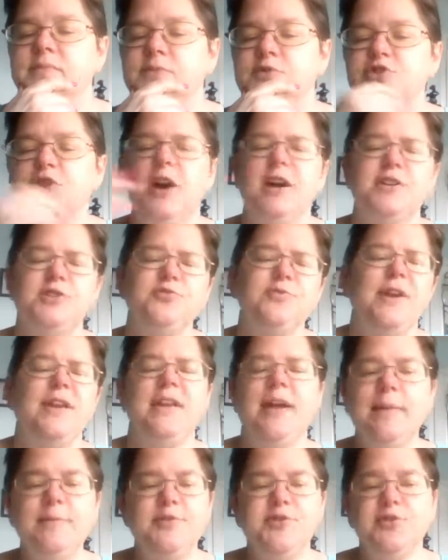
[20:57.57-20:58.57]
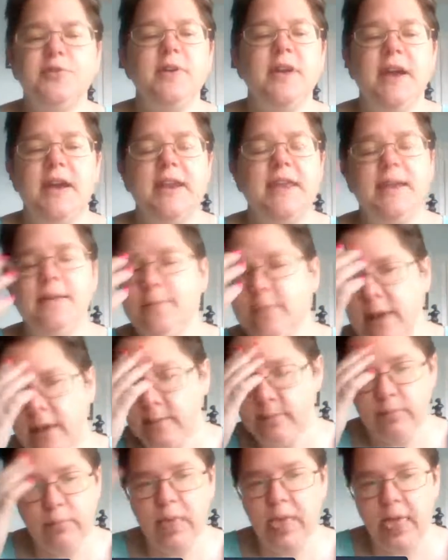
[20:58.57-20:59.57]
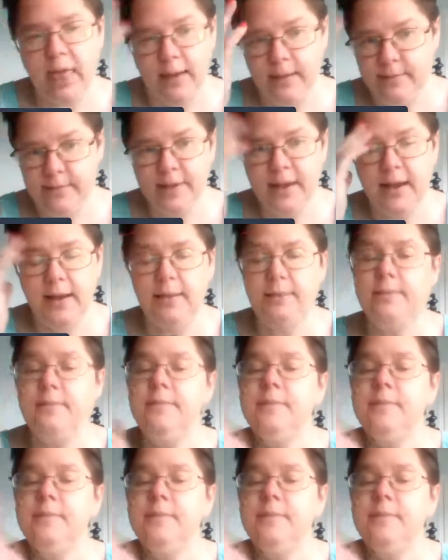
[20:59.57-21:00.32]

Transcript: Josh, right? I'm sorry, honey. Yeah.